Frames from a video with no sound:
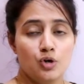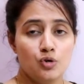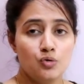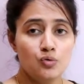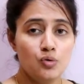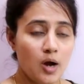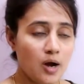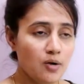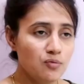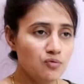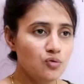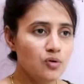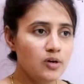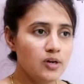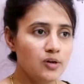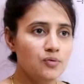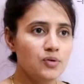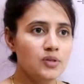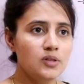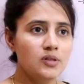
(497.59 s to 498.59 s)
You have to
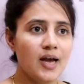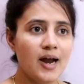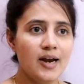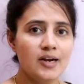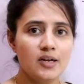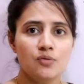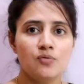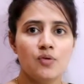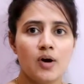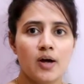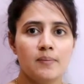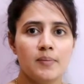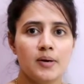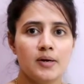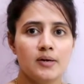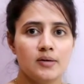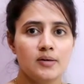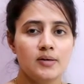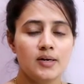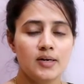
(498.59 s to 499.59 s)
live in that
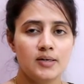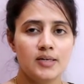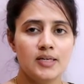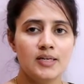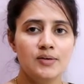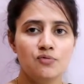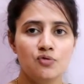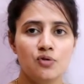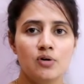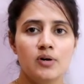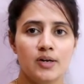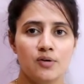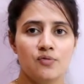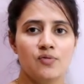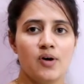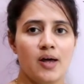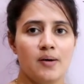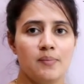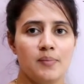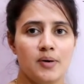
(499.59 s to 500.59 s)
environment, in a teamwork
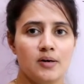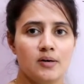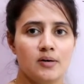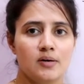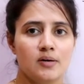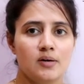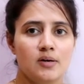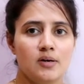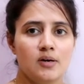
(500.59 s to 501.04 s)
environment.